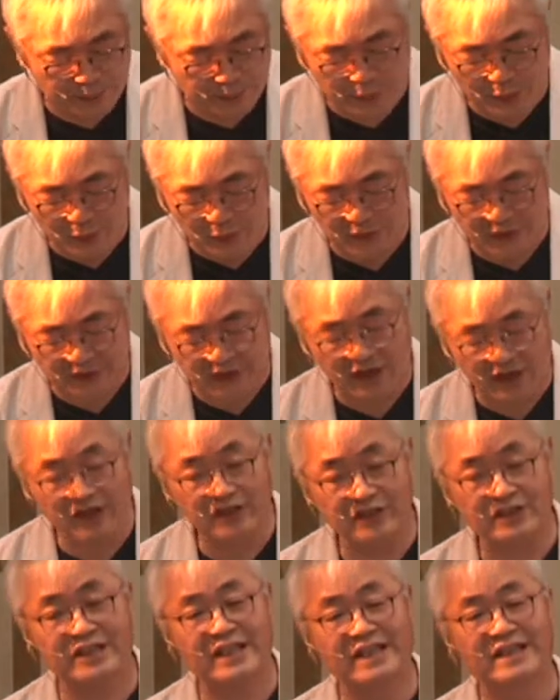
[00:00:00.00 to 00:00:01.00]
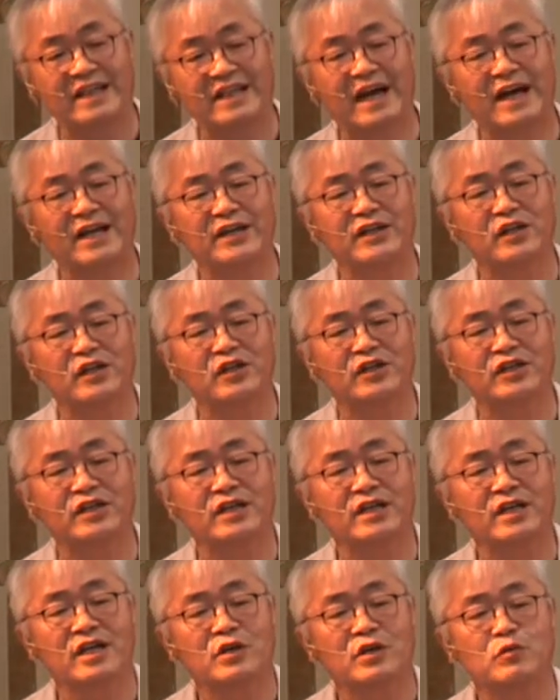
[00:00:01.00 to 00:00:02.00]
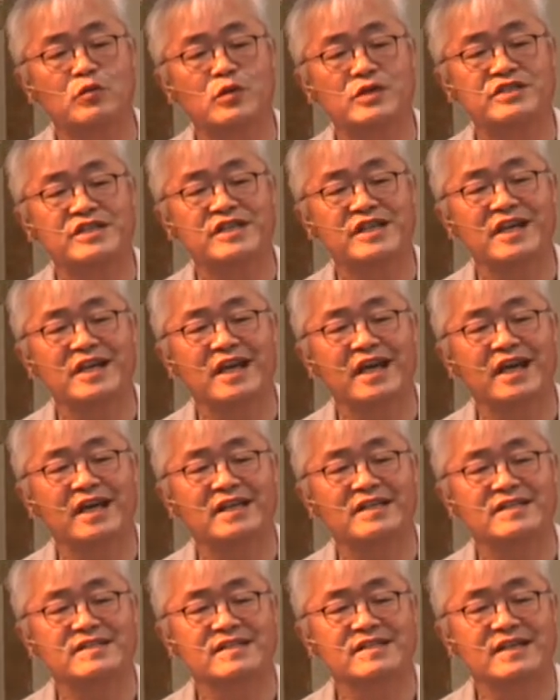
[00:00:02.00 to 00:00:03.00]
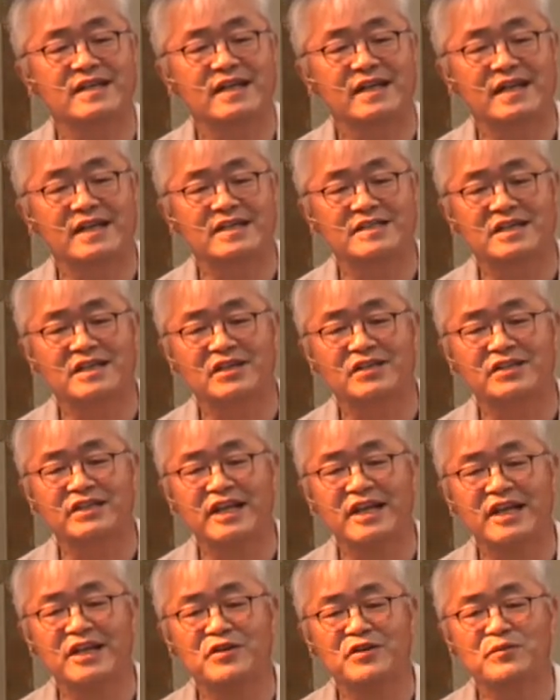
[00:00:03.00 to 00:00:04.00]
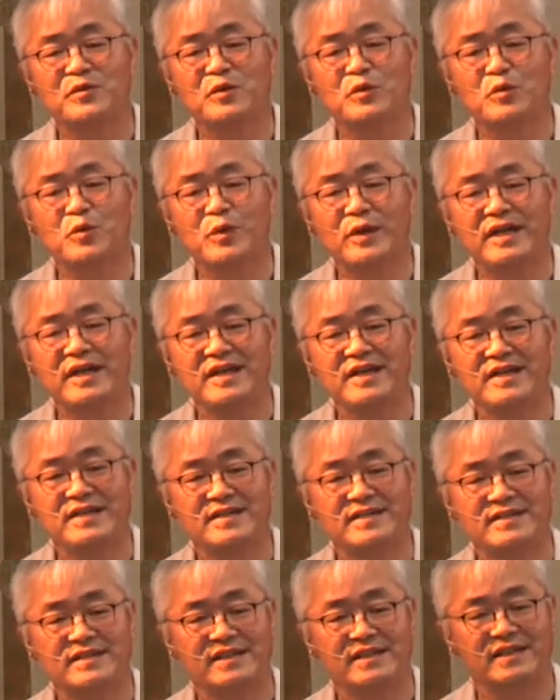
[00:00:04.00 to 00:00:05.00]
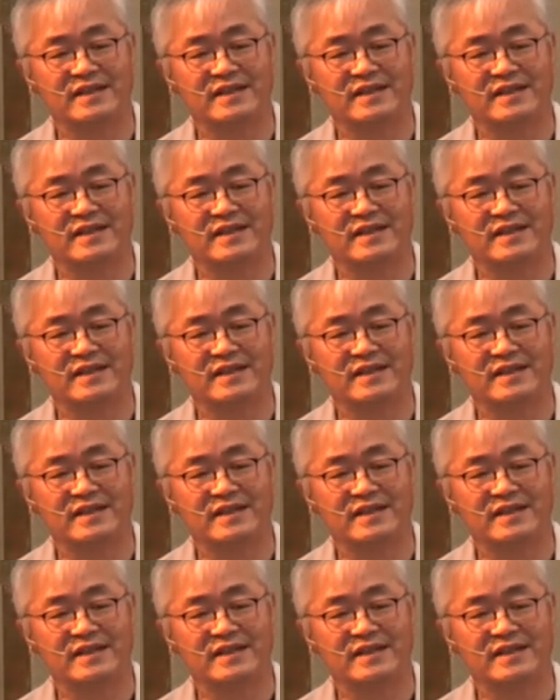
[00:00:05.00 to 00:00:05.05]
brought a denarion, which is a day of a wage.